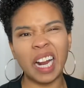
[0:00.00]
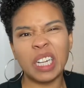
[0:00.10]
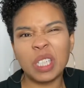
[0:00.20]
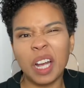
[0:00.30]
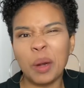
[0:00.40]
I
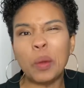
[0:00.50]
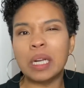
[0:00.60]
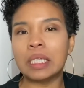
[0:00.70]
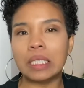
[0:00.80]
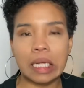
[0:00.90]
just kind of wanted
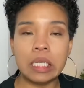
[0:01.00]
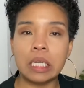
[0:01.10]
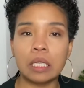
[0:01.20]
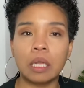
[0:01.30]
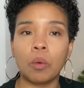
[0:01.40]
to taste it
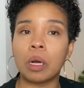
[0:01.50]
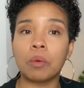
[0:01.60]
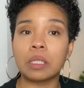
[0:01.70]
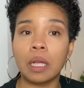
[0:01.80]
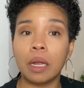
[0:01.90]
to see what it
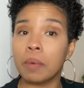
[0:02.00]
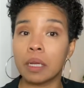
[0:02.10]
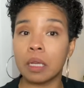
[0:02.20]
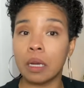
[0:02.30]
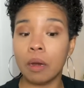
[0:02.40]
was like
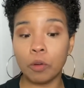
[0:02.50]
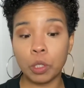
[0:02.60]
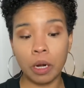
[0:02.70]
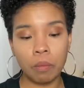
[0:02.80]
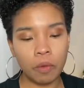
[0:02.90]
because I'd never
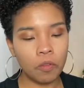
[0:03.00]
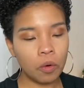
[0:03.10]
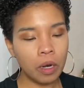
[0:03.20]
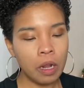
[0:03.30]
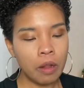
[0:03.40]
tried it before.